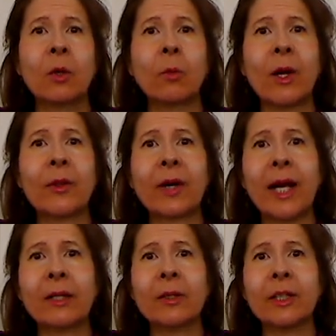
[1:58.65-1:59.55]
whether
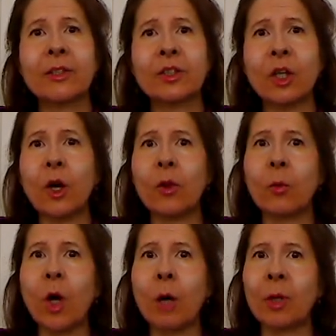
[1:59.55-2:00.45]
I could install the
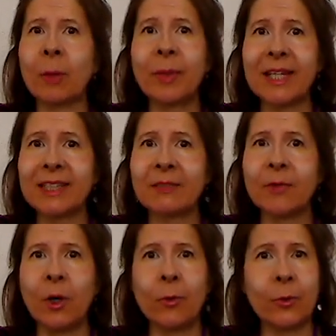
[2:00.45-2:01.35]
Walmart basic
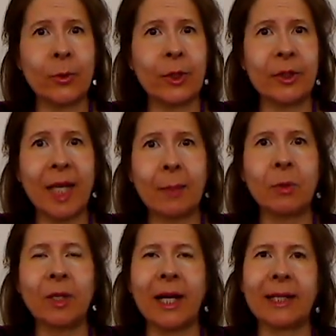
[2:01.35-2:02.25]
phone through their
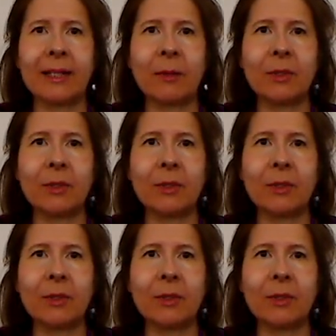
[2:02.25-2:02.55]
cable line. I